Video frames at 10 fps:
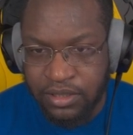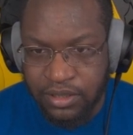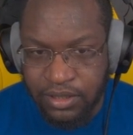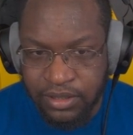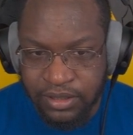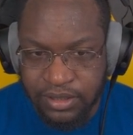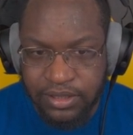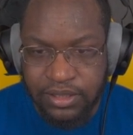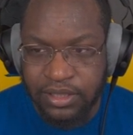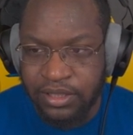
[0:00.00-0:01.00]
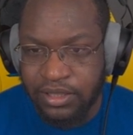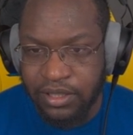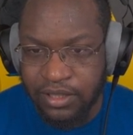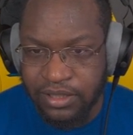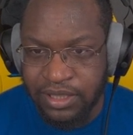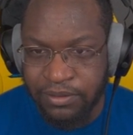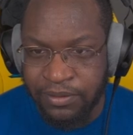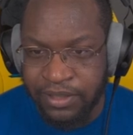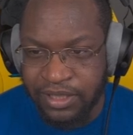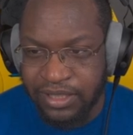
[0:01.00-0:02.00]
me cards. Any cards that we
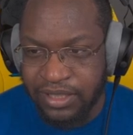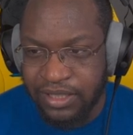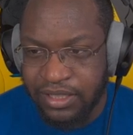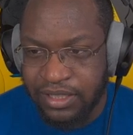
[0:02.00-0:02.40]
want?